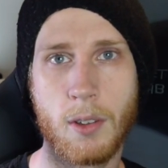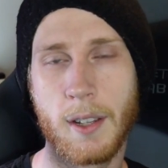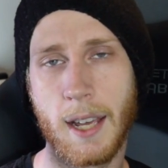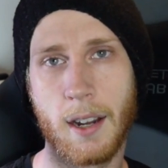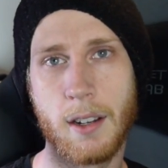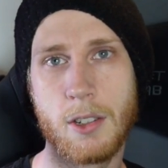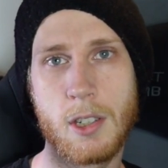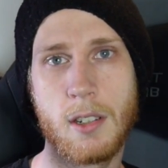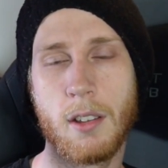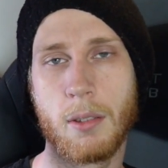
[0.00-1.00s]
that added in
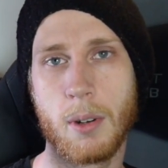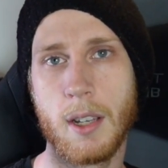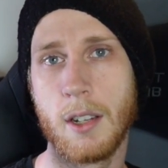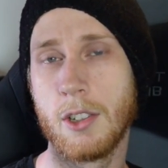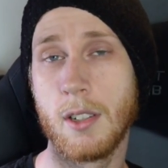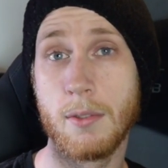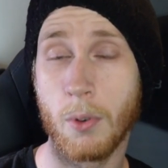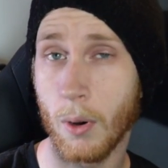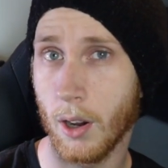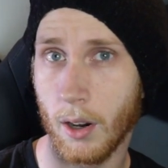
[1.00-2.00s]
GT3 and
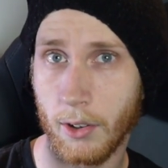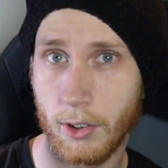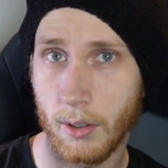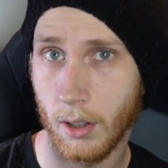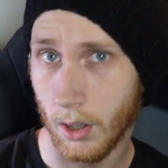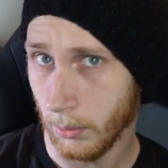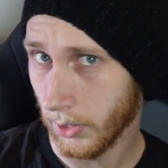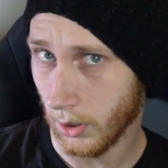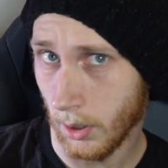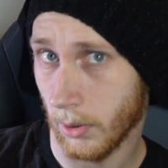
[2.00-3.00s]
GT4 cars, along with the
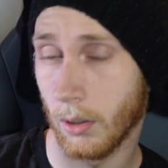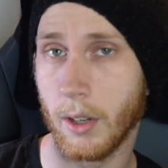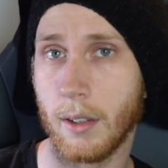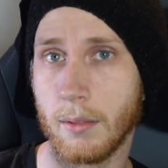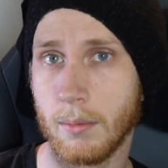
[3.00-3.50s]
Nürburgring,